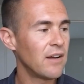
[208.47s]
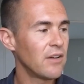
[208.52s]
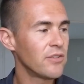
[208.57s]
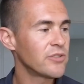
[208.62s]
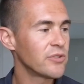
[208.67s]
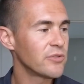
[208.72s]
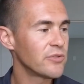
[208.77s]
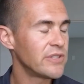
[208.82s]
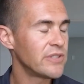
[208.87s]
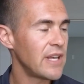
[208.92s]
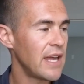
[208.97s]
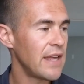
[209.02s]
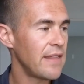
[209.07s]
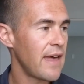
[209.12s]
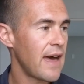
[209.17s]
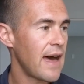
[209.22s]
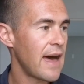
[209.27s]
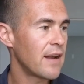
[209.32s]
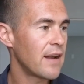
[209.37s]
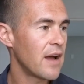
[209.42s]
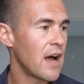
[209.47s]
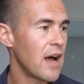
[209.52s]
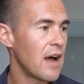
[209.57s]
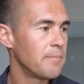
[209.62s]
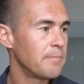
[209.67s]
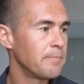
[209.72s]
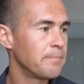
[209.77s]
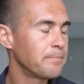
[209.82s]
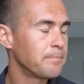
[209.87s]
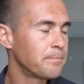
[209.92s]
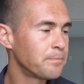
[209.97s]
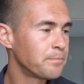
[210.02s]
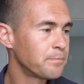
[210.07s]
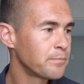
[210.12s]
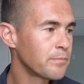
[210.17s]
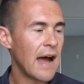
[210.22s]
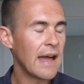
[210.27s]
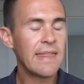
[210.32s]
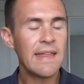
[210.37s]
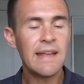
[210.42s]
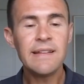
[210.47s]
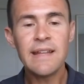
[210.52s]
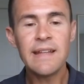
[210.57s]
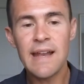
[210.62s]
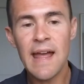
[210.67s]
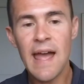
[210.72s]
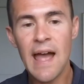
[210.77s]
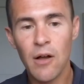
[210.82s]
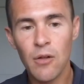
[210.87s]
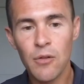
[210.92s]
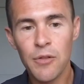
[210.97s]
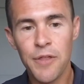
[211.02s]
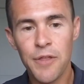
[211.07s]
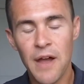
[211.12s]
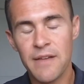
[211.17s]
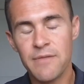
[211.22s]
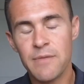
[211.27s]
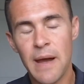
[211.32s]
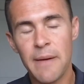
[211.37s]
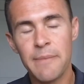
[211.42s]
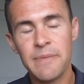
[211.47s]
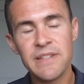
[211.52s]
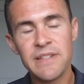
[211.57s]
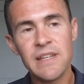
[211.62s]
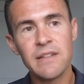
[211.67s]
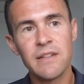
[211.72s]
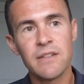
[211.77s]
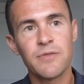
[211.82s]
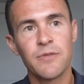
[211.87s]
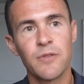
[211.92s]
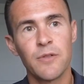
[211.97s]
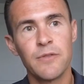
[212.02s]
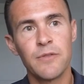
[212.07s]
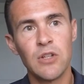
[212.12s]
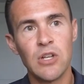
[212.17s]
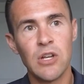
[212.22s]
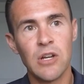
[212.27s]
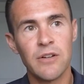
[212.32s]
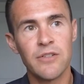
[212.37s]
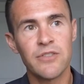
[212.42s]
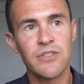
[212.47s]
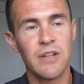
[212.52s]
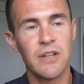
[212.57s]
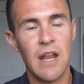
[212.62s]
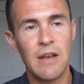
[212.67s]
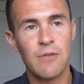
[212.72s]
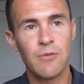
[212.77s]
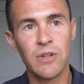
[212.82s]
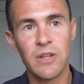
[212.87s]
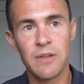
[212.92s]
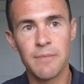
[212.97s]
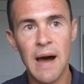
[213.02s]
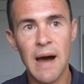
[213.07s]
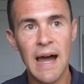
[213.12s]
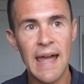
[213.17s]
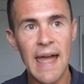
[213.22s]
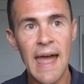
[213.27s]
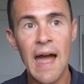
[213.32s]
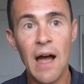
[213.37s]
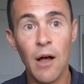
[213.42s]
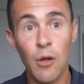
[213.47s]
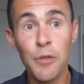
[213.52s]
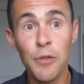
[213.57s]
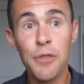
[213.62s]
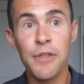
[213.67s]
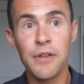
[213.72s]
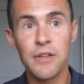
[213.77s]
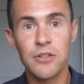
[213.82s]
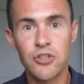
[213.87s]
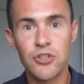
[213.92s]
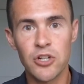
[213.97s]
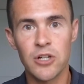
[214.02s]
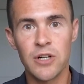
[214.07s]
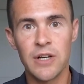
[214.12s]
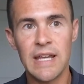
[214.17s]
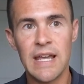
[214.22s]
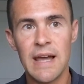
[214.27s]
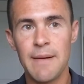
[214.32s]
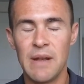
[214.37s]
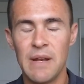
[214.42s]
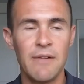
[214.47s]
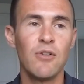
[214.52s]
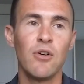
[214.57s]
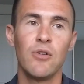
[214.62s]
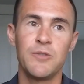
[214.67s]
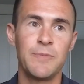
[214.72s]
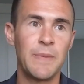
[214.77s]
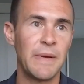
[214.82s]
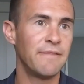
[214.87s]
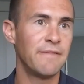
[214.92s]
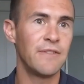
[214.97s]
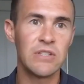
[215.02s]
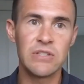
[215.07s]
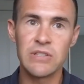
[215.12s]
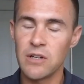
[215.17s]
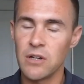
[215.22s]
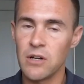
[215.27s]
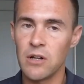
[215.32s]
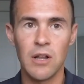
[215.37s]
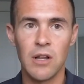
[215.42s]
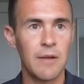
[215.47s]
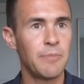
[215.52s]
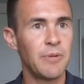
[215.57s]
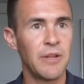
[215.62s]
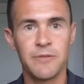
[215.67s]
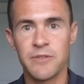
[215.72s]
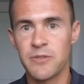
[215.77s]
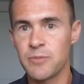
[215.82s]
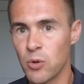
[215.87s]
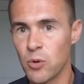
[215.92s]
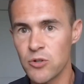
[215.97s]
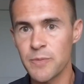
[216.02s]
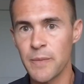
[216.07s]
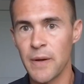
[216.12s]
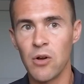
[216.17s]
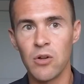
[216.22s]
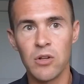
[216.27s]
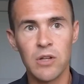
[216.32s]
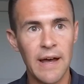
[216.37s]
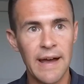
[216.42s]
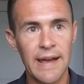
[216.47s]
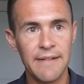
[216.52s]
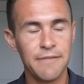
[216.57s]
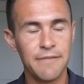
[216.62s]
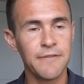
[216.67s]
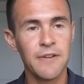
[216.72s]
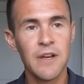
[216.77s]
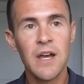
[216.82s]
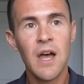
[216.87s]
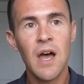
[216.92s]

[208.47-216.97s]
also say that I think that health, I've been saying this for a few years and really my health journey. I mean, I've always been physical. I played sports my whole life,